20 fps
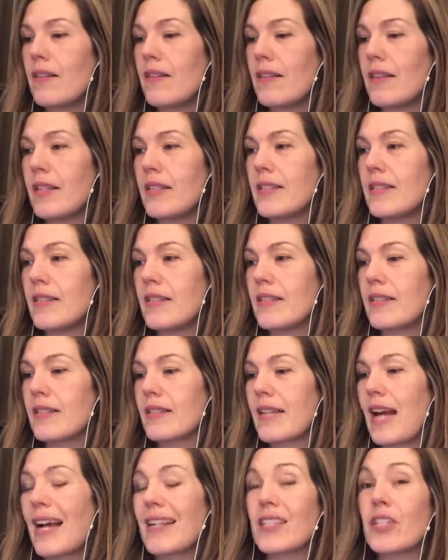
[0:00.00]
this
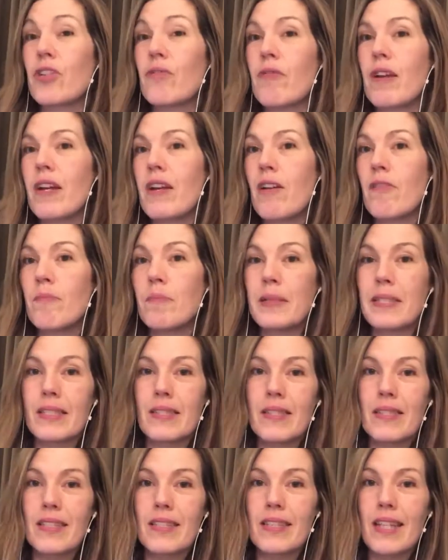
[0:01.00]
category of
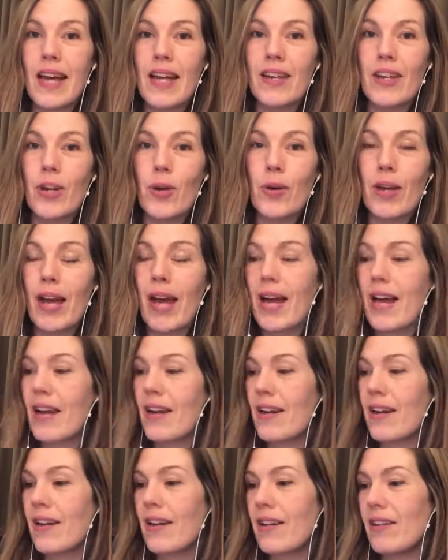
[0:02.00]
business, then you
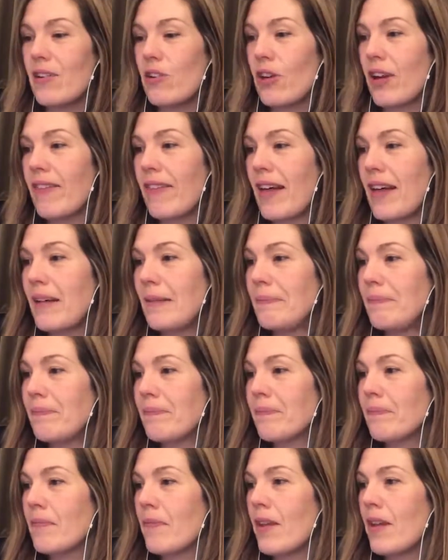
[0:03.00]
can look at that.
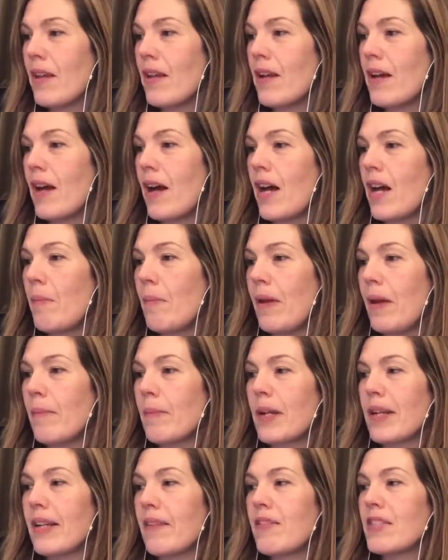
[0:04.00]
I'm
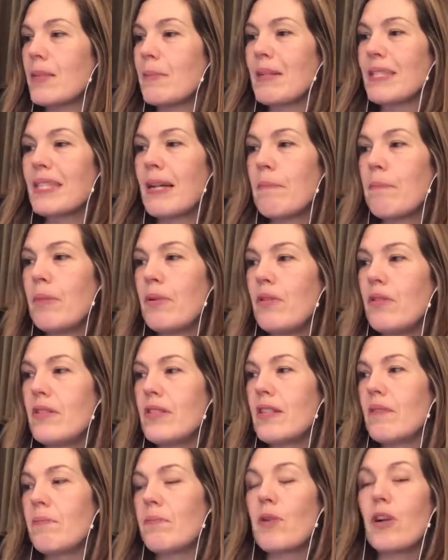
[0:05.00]
going to give you some
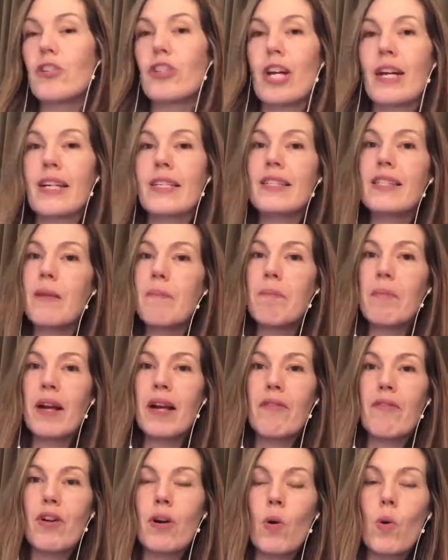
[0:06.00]
examples of projects that
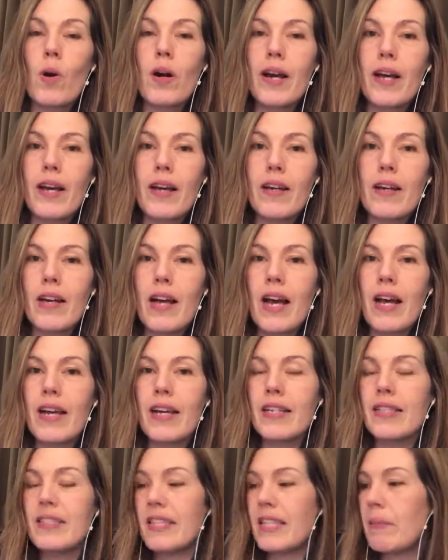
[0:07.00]
might require
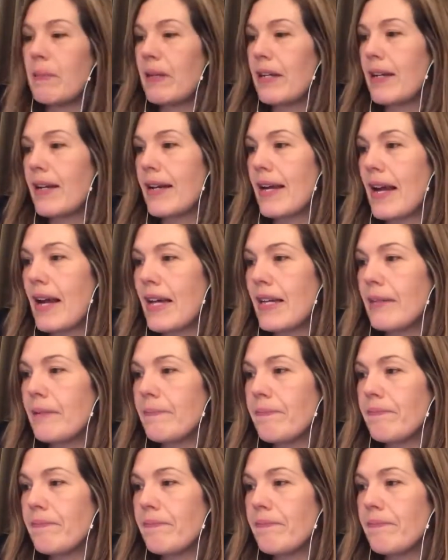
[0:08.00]
a DPIA.